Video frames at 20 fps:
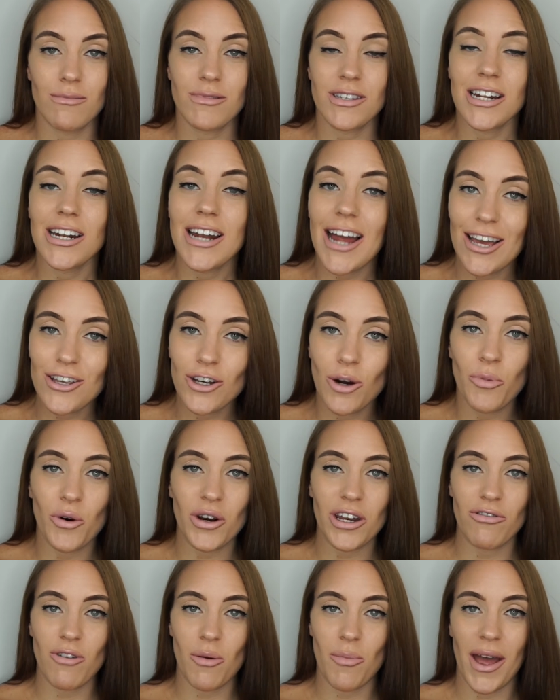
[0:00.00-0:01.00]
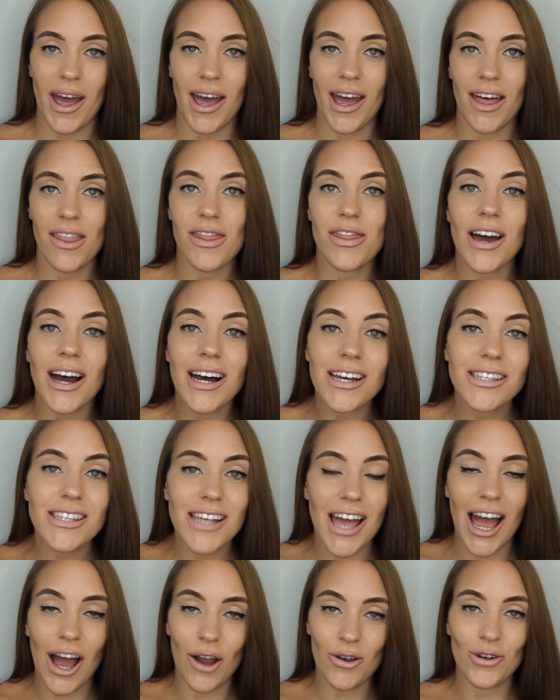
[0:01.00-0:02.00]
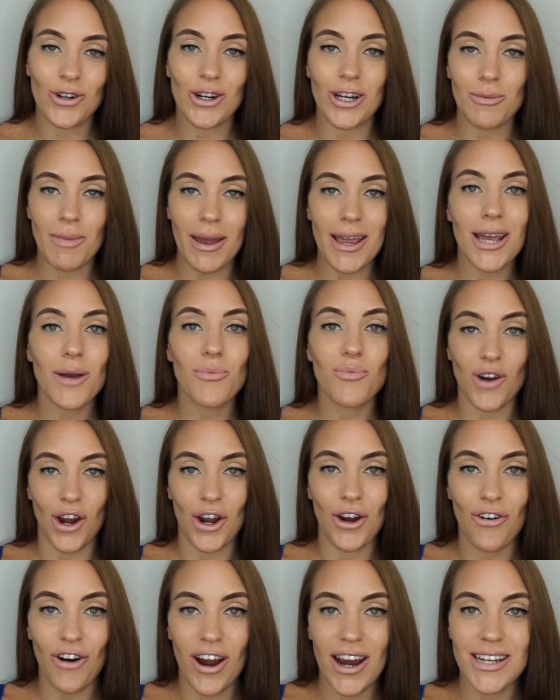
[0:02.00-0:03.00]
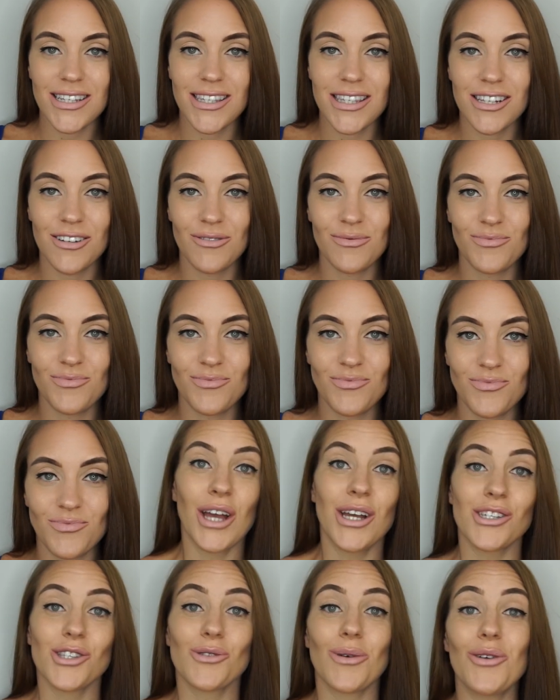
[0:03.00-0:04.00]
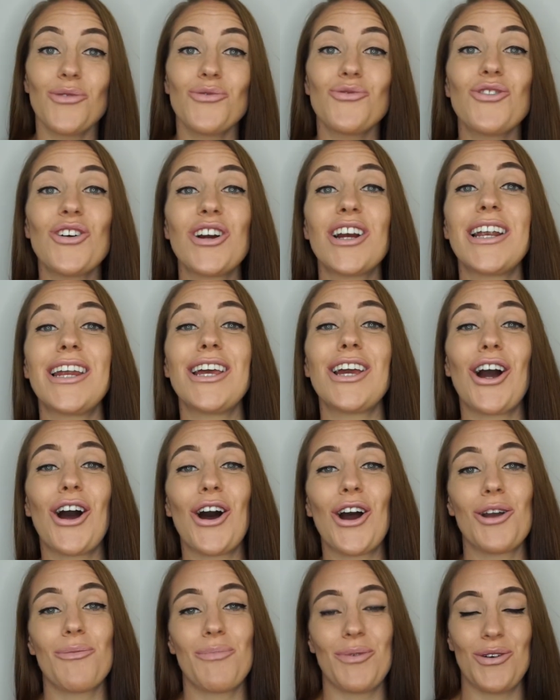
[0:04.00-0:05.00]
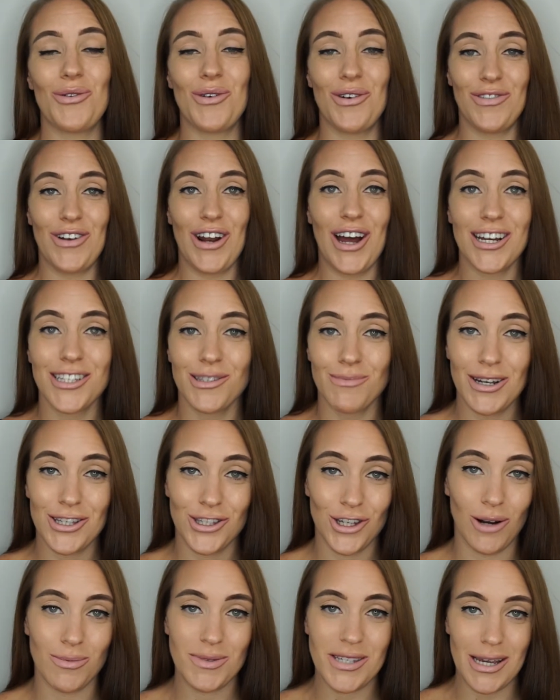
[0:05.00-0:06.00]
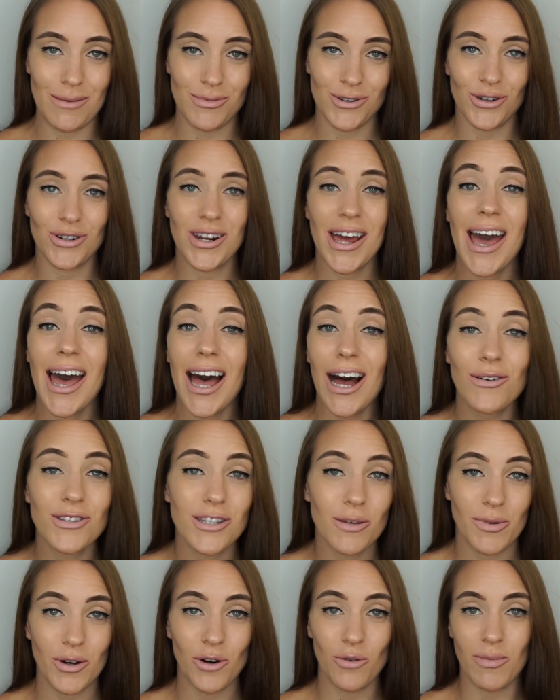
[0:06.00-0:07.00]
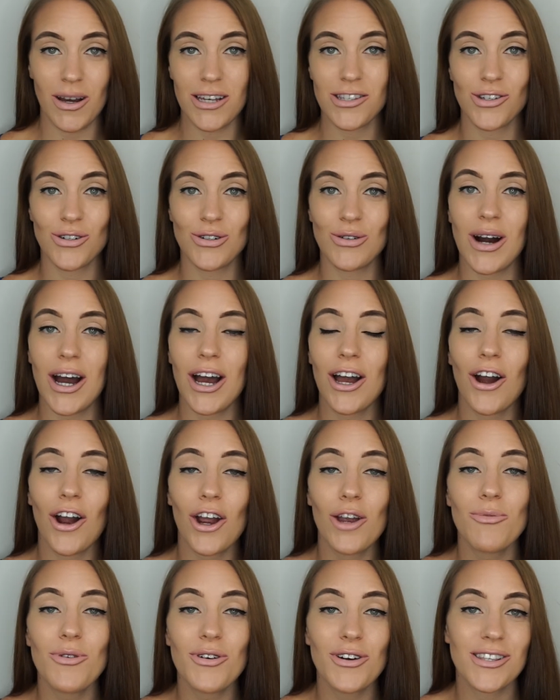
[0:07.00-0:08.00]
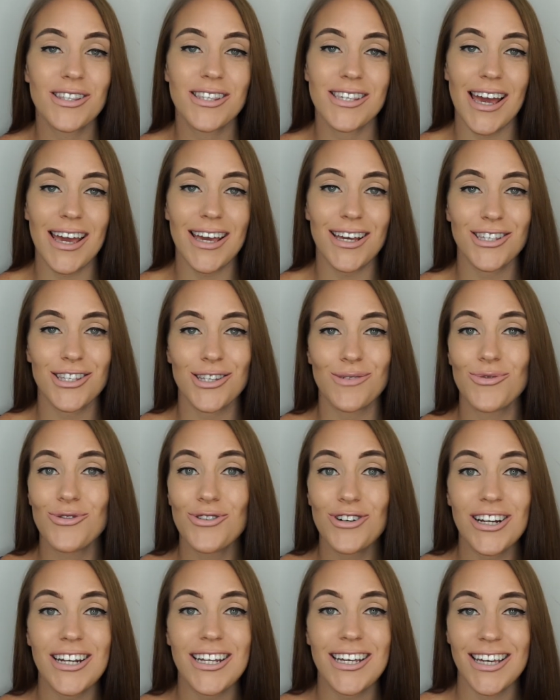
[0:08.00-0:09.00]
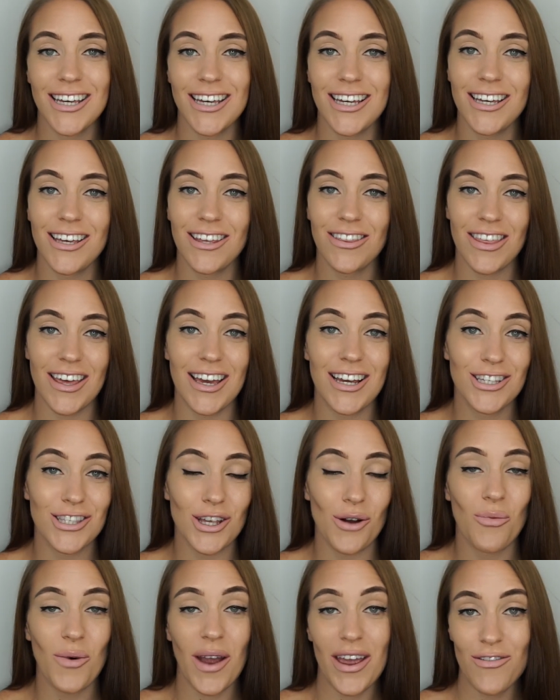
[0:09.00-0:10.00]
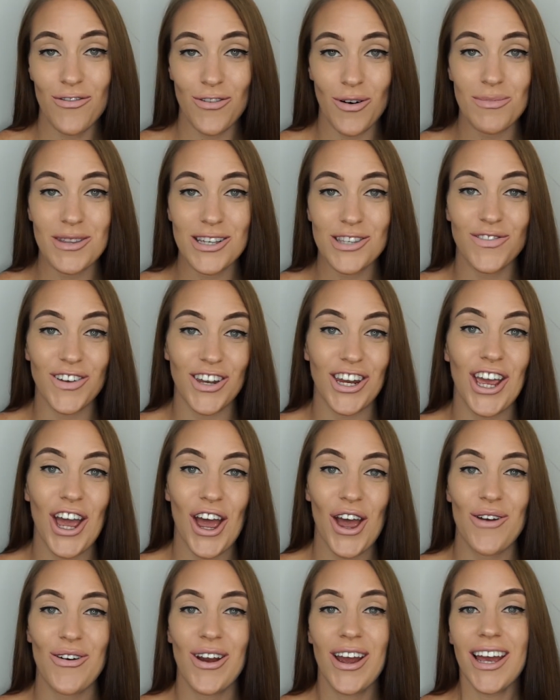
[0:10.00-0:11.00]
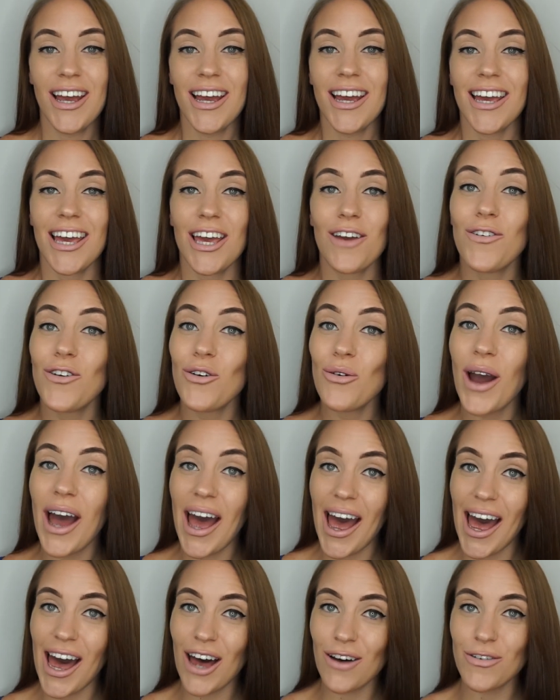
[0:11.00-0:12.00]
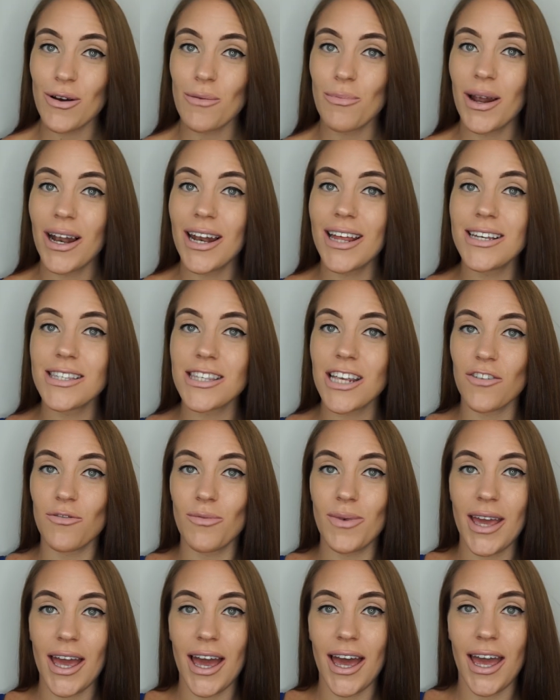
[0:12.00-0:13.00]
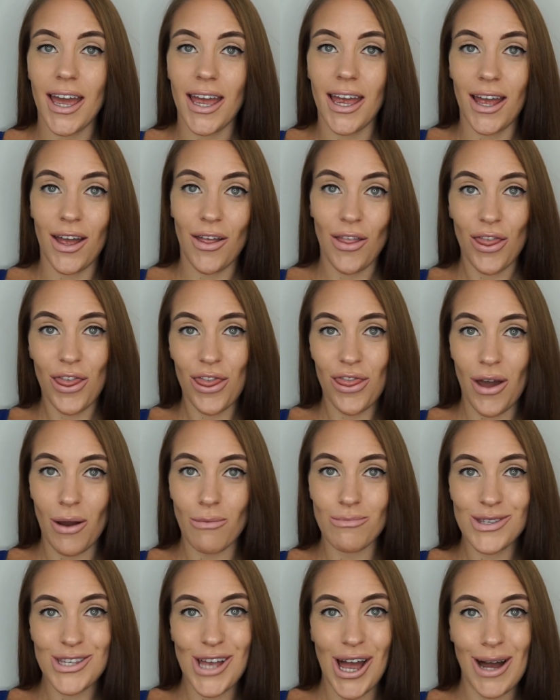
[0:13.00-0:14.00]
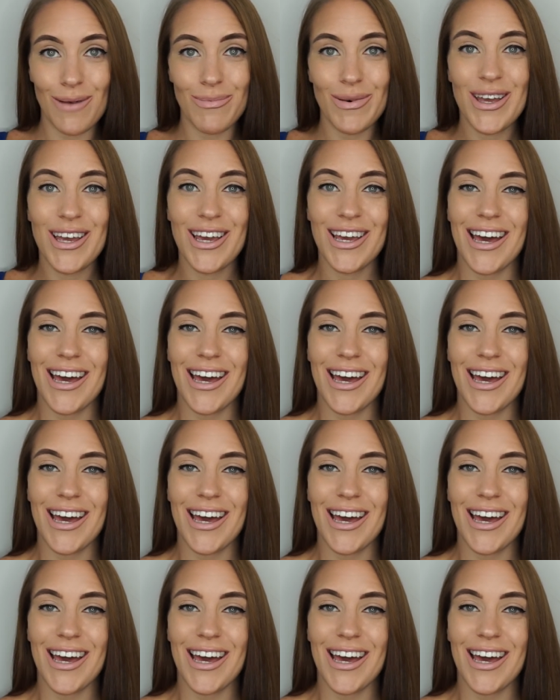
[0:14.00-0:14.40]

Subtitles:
to let your body repair. That's how you're going to make progress. So I really hope you have liked my top tips on how to build muscle. I hope you can take some really key things away from this video. If you have, please give me a thumbs up.